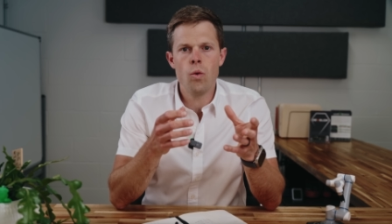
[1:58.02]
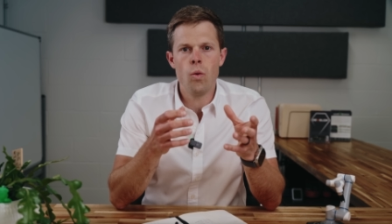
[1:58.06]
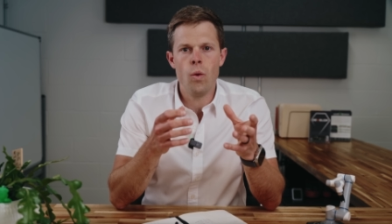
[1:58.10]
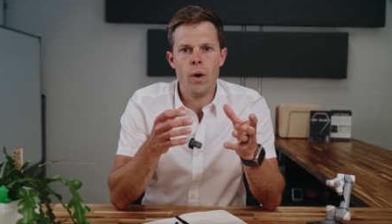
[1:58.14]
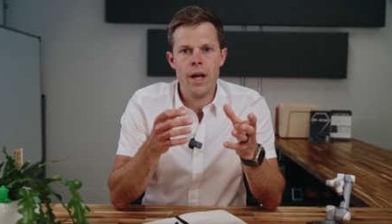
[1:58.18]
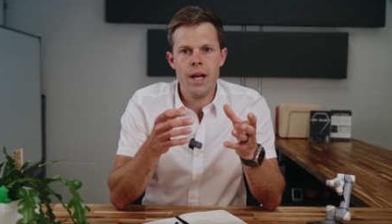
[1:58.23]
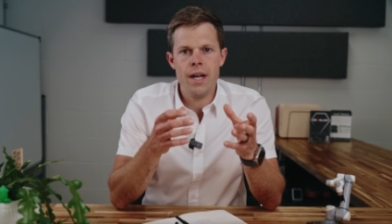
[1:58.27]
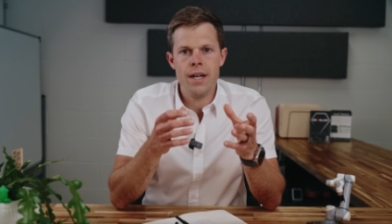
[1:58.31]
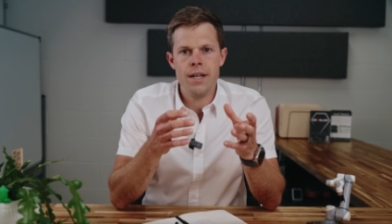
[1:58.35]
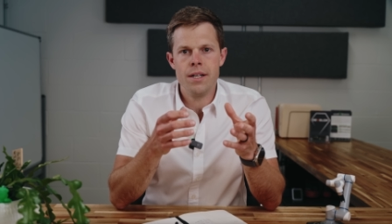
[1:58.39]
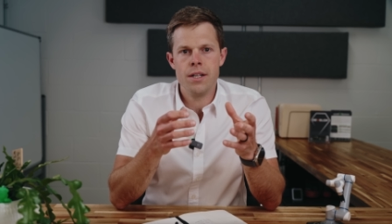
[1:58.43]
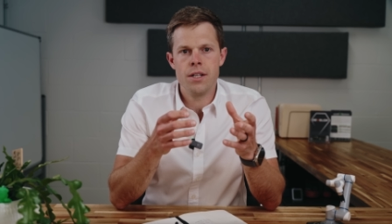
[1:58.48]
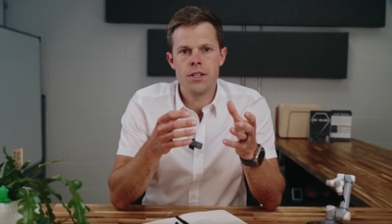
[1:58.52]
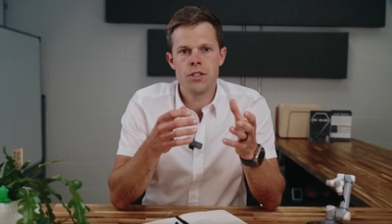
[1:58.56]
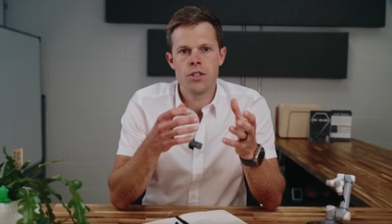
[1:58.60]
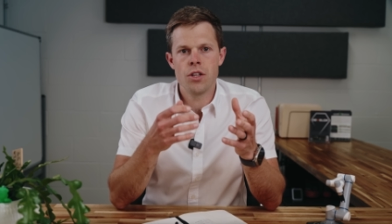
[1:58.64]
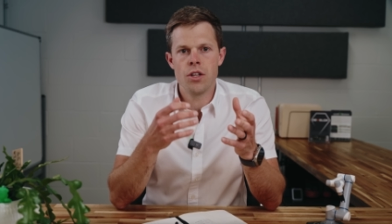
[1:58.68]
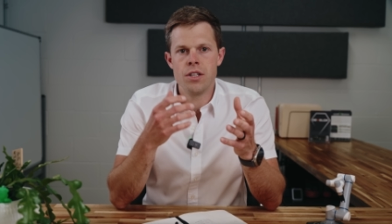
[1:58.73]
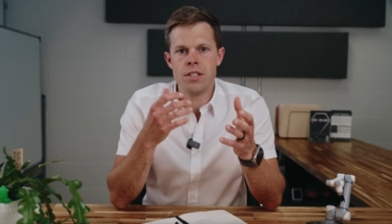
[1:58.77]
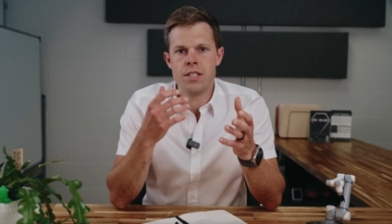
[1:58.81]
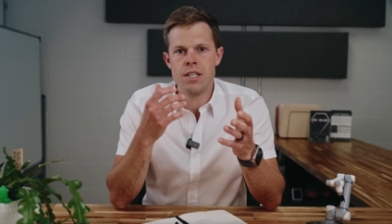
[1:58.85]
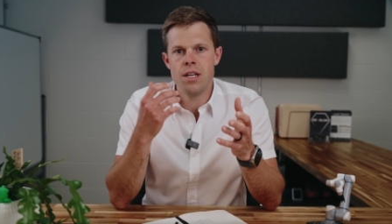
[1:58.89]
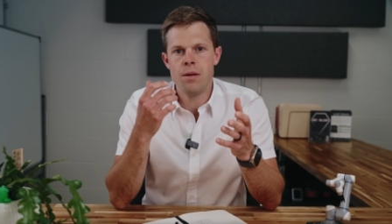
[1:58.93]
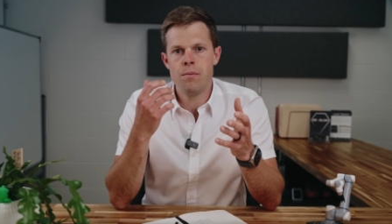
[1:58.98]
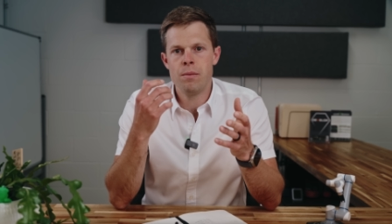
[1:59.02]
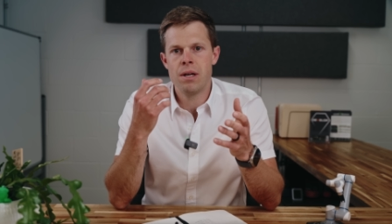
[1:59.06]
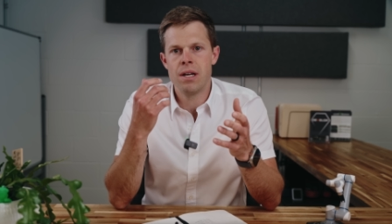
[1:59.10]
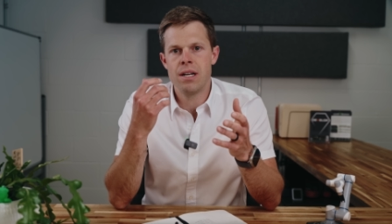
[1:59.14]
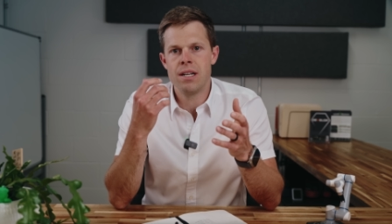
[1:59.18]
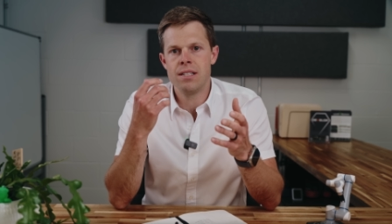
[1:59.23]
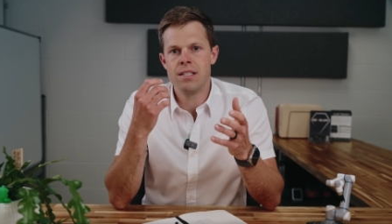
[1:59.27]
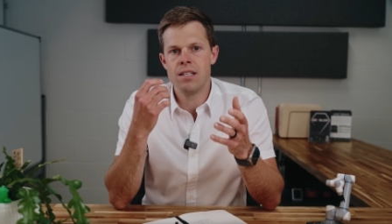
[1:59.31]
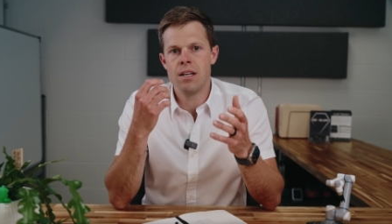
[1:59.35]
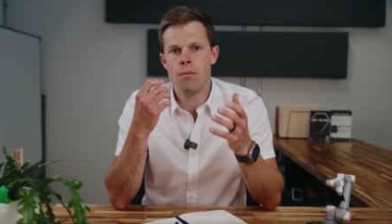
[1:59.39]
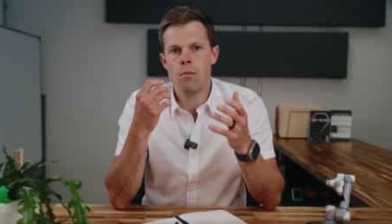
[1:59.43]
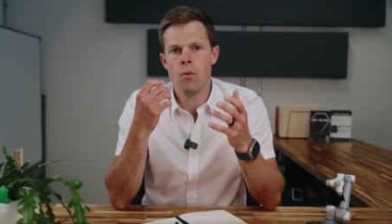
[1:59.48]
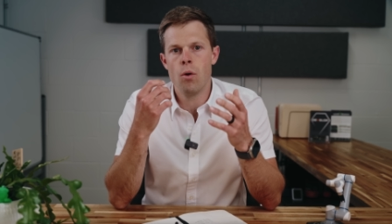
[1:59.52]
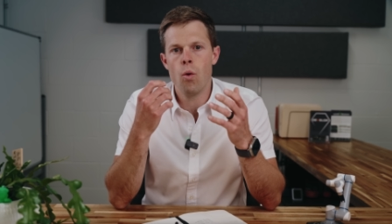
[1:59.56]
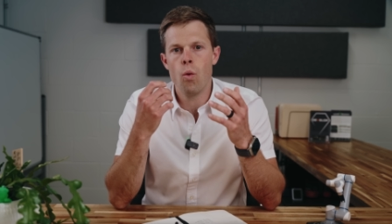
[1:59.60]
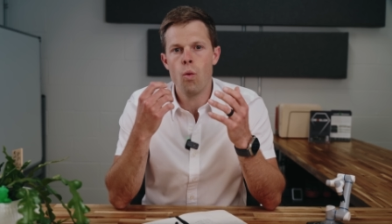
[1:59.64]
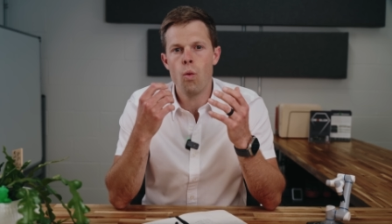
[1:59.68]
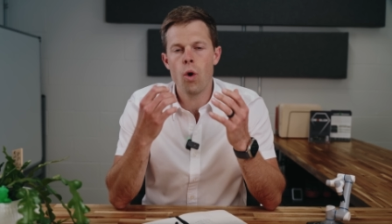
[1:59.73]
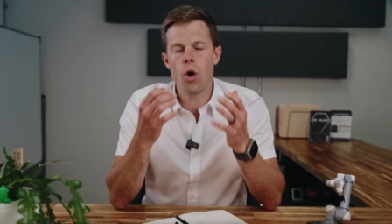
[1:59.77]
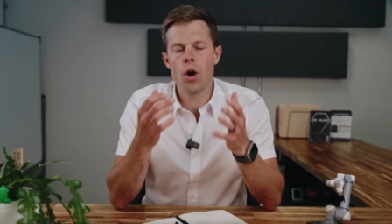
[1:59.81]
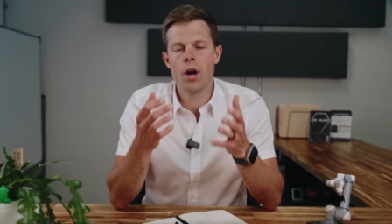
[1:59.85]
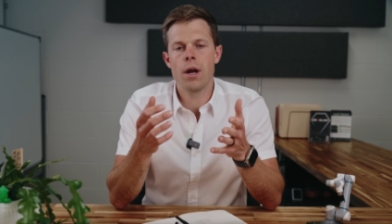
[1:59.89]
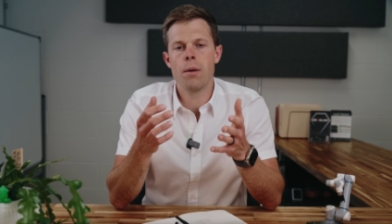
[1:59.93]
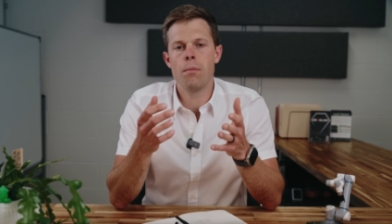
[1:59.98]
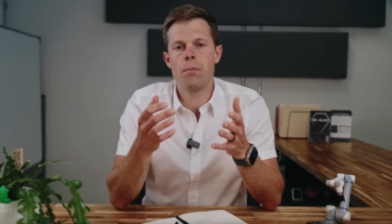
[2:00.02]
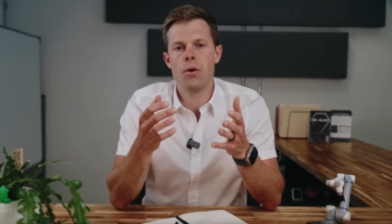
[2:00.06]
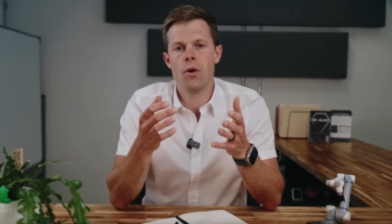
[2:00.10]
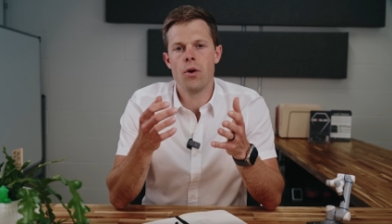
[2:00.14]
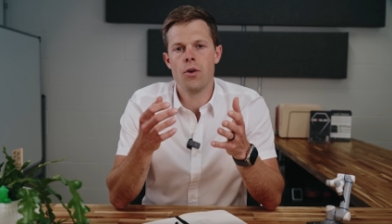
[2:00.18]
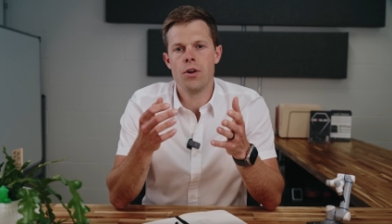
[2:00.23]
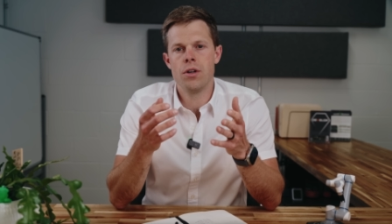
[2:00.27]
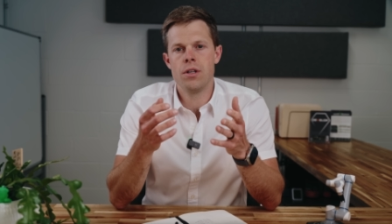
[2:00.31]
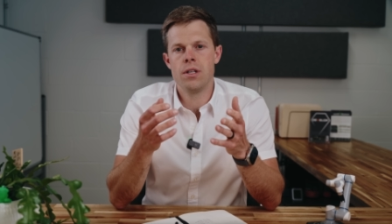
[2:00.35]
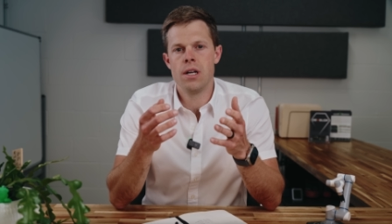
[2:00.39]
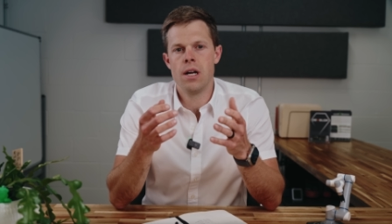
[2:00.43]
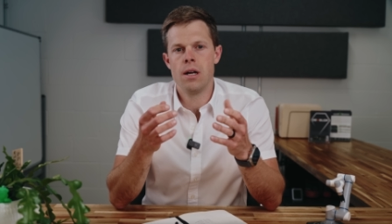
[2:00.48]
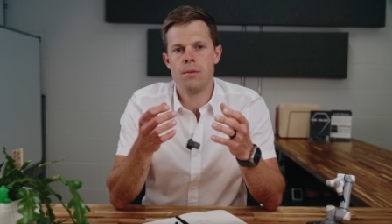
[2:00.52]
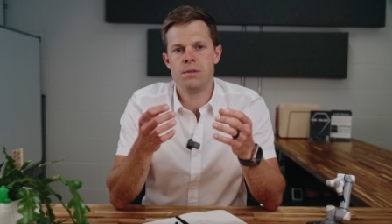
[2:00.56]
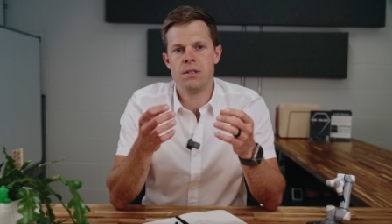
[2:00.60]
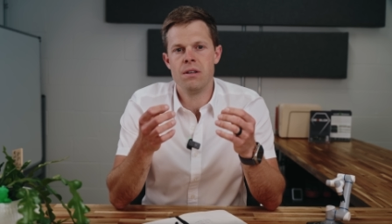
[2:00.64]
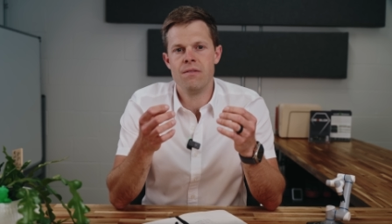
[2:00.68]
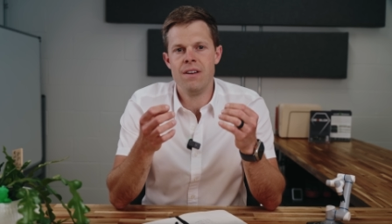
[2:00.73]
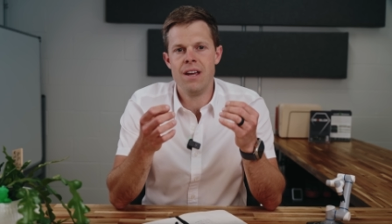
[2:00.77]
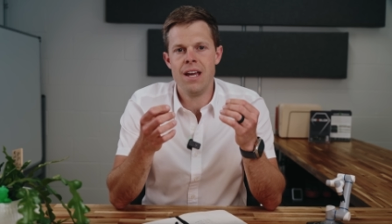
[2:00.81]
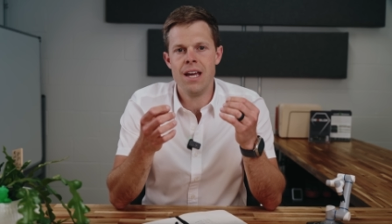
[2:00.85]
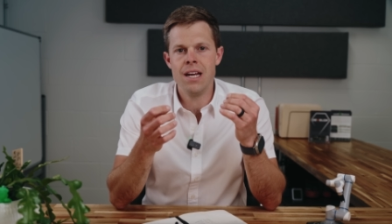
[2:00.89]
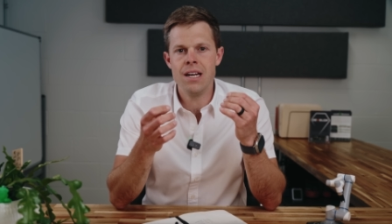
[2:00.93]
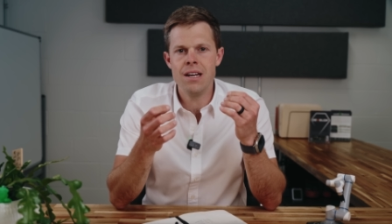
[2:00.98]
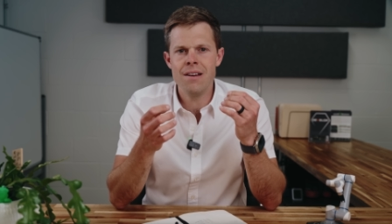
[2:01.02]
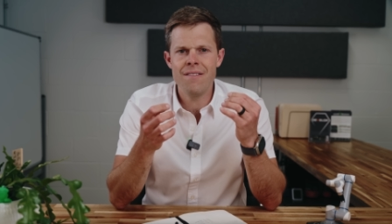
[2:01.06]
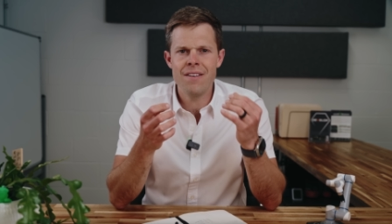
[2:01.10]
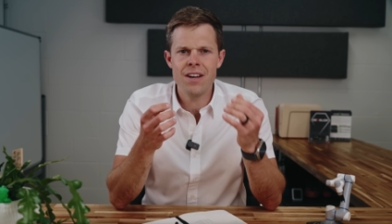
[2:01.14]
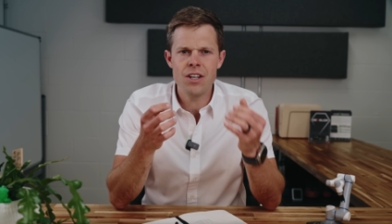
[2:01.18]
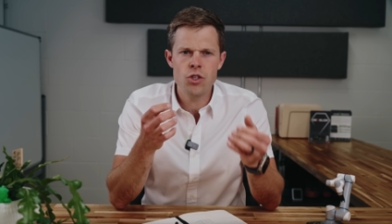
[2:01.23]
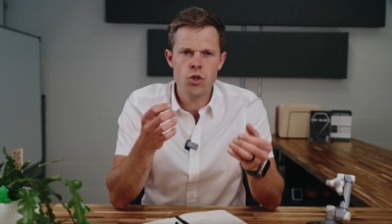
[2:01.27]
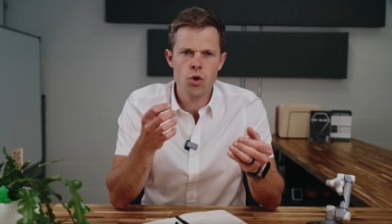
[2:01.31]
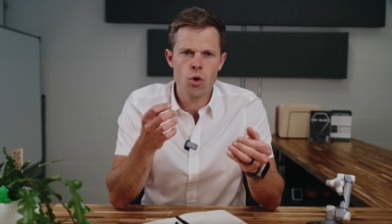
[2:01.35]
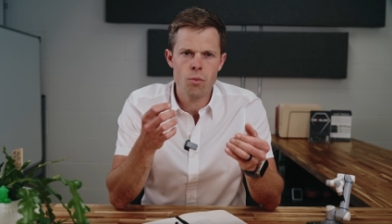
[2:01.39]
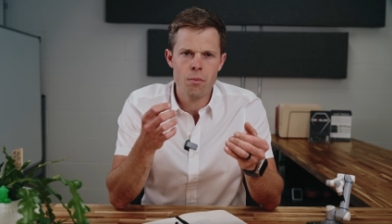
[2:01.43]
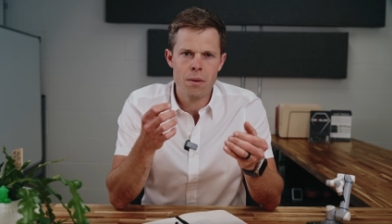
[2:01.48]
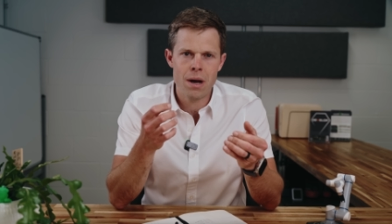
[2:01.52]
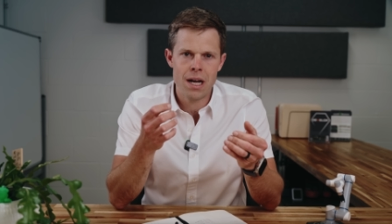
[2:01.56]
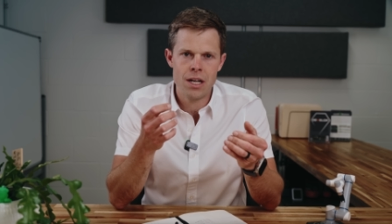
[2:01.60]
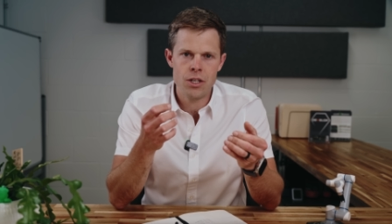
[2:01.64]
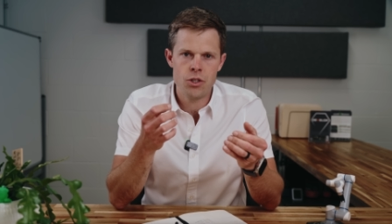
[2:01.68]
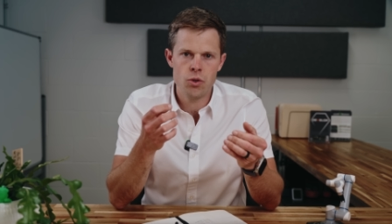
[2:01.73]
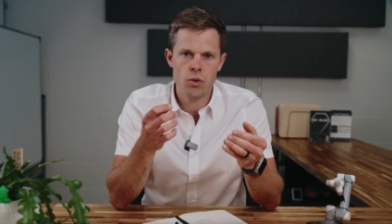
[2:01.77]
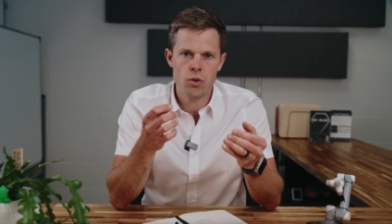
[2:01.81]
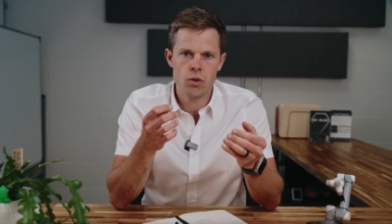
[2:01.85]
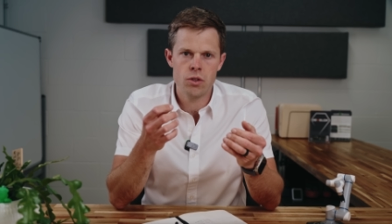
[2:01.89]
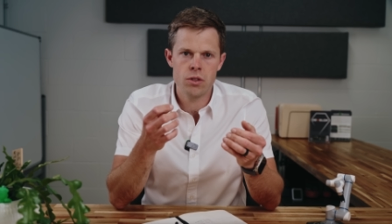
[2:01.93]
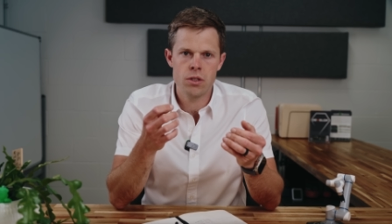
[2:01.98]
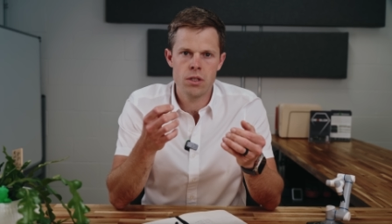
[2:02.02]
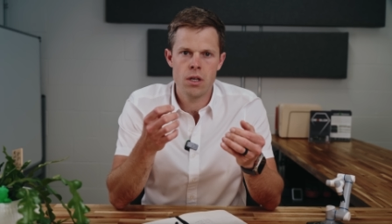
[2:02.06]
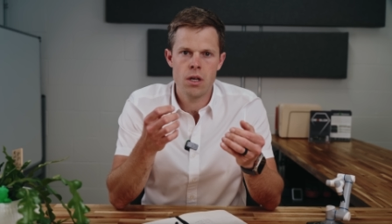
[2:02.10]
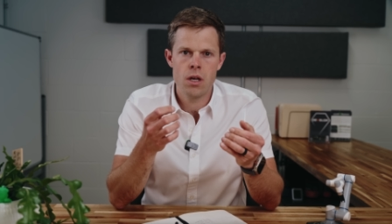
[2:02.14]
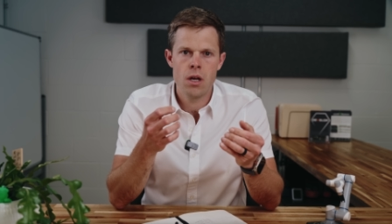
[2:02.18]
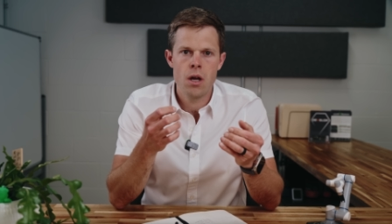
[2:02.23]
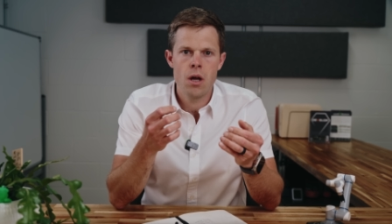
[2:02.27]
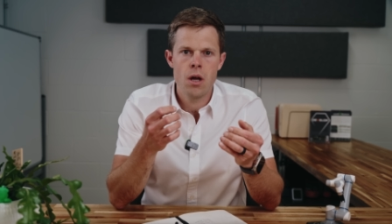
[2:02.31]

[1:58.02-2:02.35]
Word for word: when so the team can assemble working prototypes of individual modules